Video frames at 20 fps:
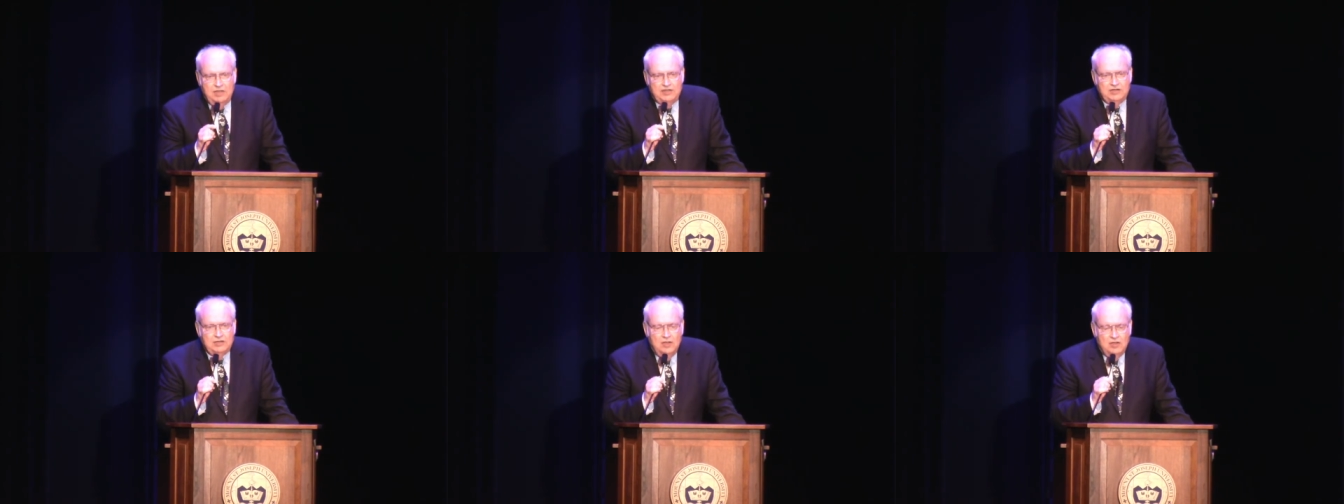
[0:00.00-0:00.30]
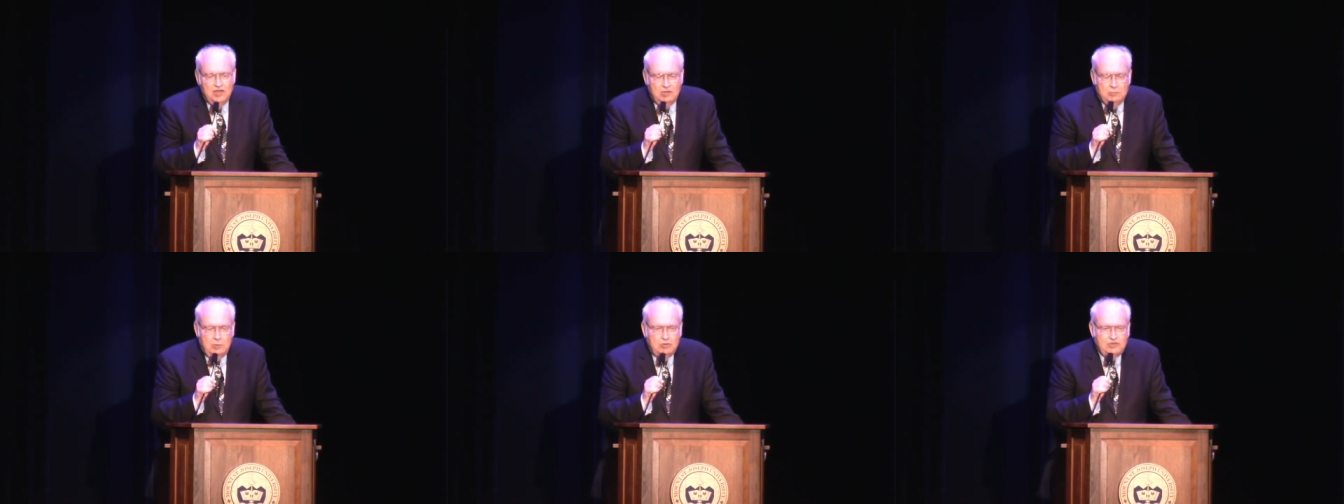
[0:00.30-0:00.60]
but
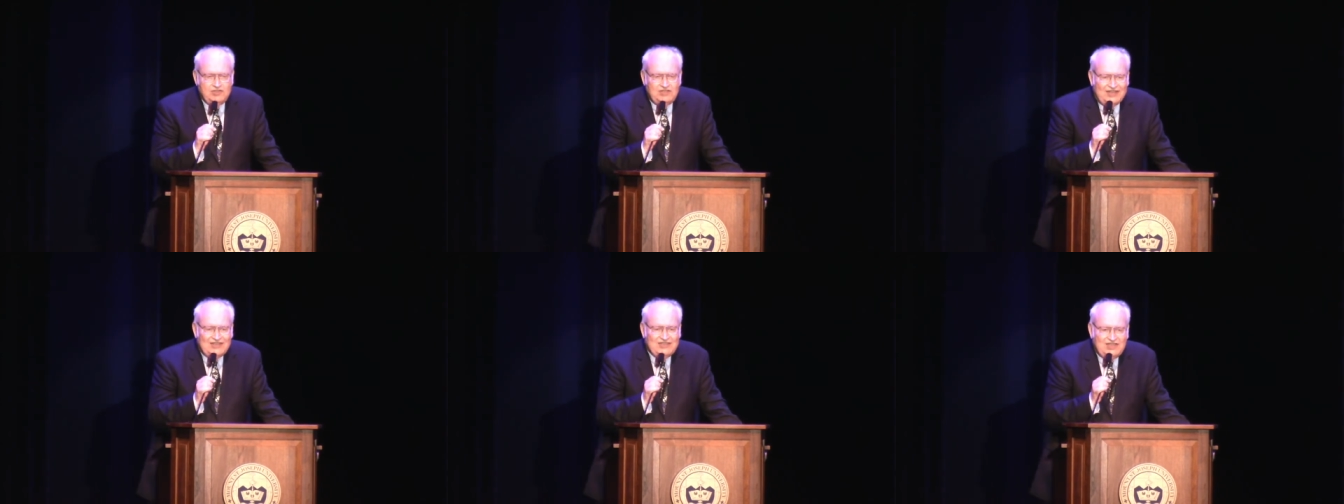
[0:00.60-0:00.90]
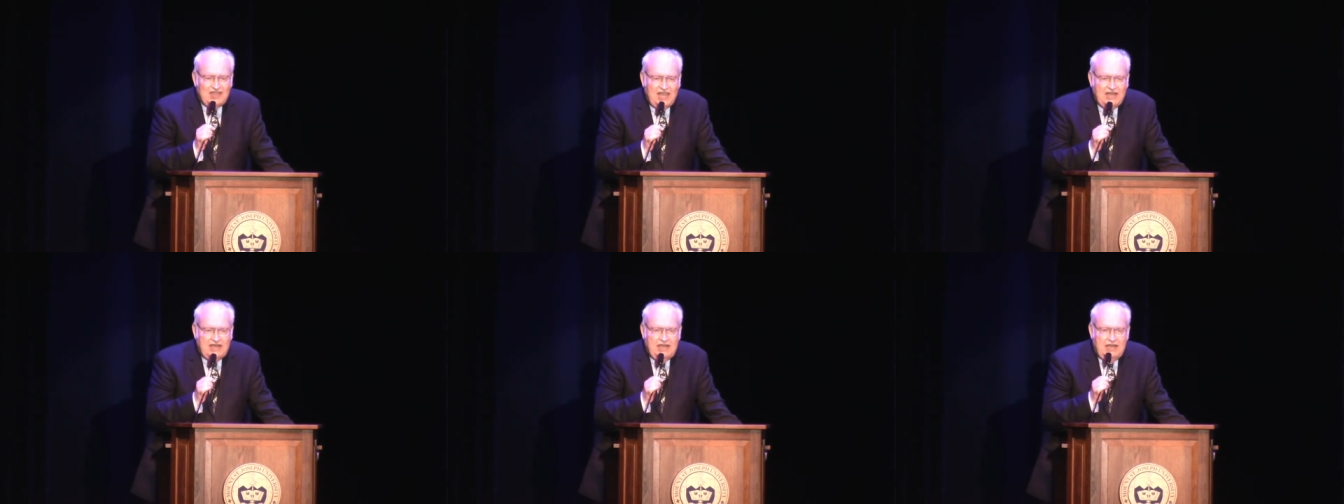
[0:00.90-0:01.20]
the most
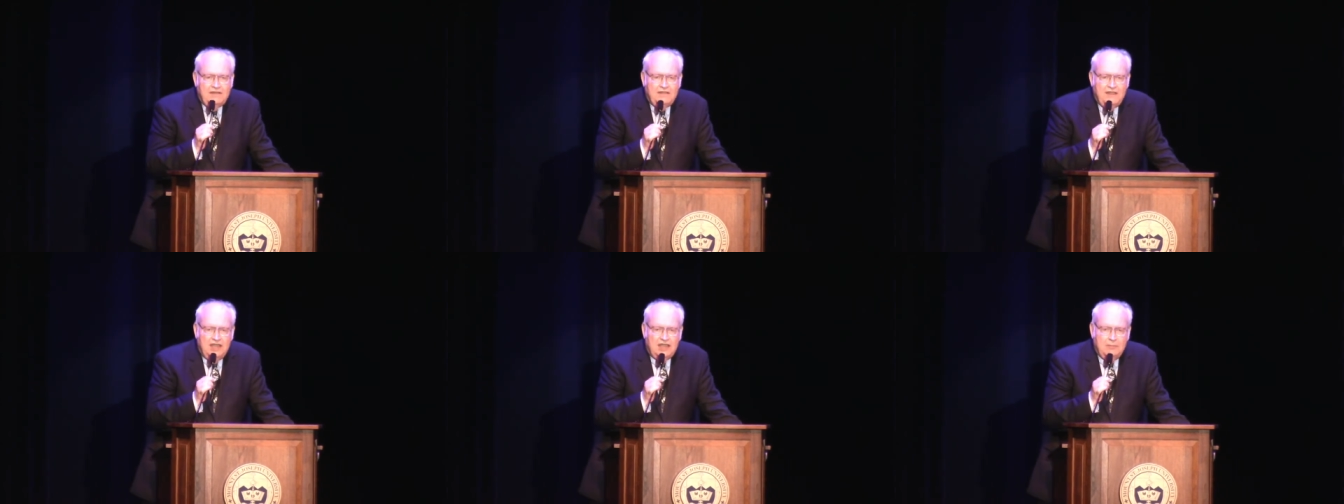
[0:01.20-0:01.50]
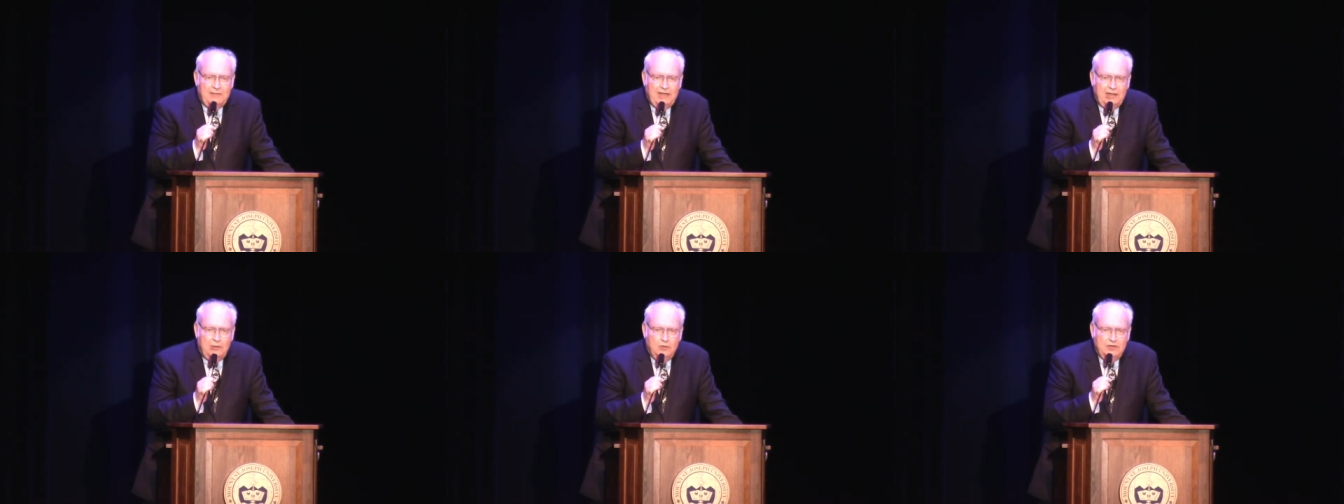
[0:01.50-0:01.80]
exciting
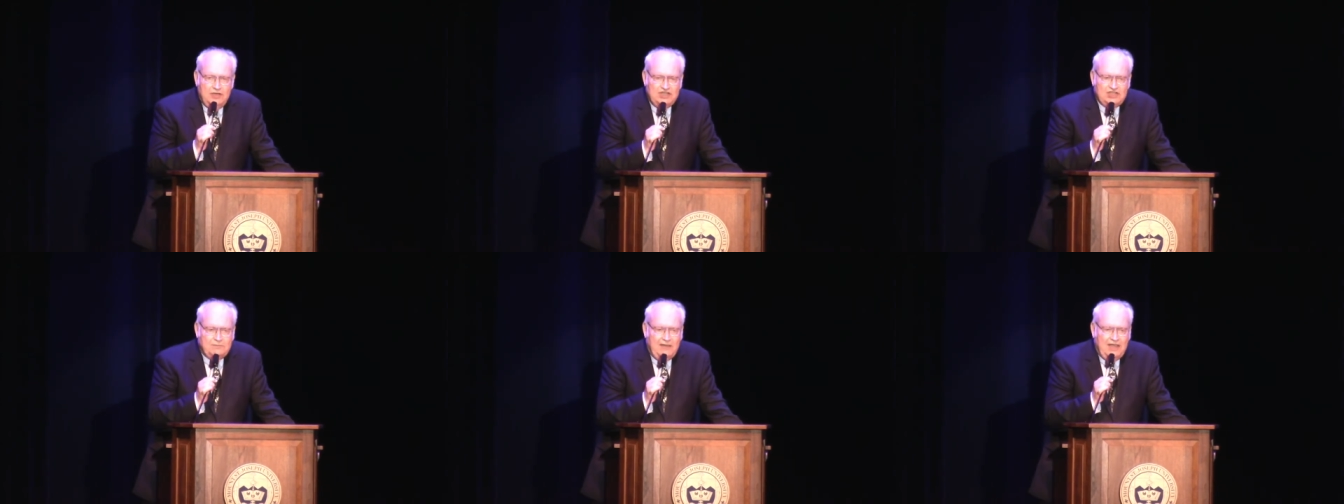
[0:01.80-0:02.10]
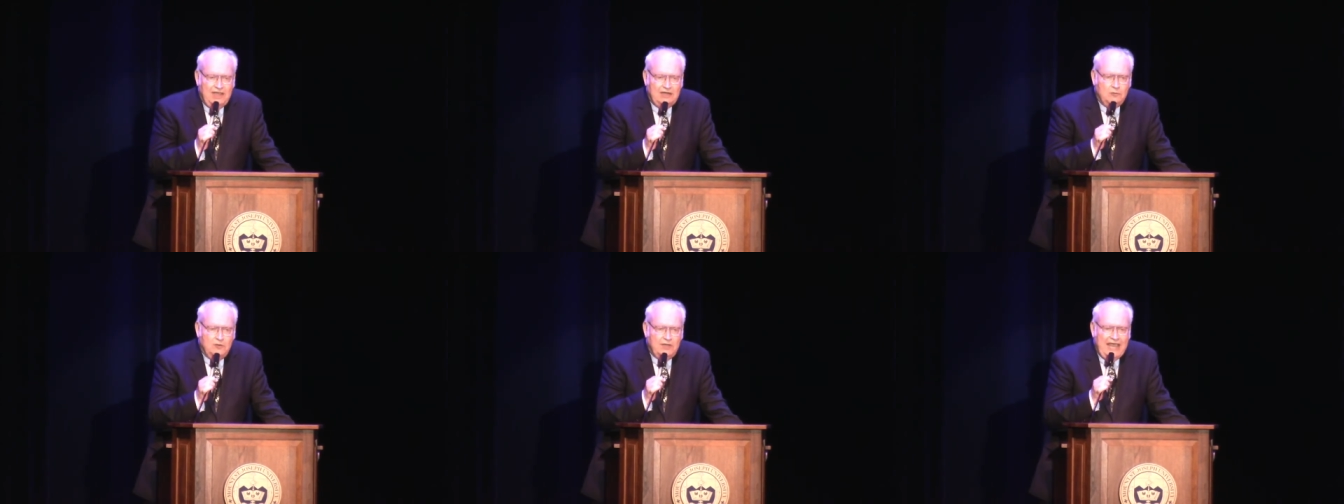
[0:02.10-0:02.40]
thing about Woody's
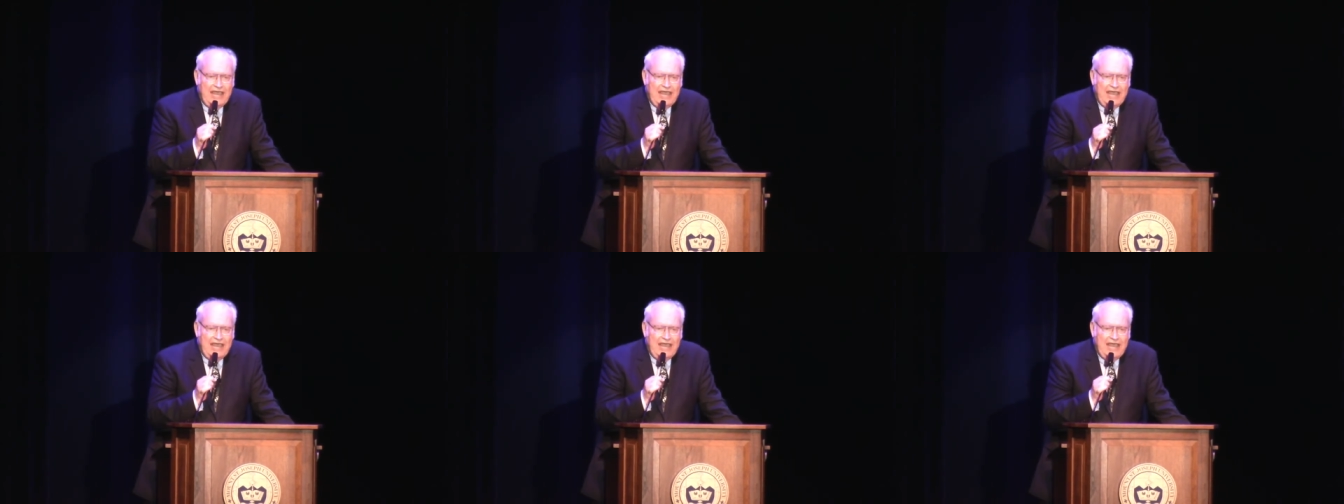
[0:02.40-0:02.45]
band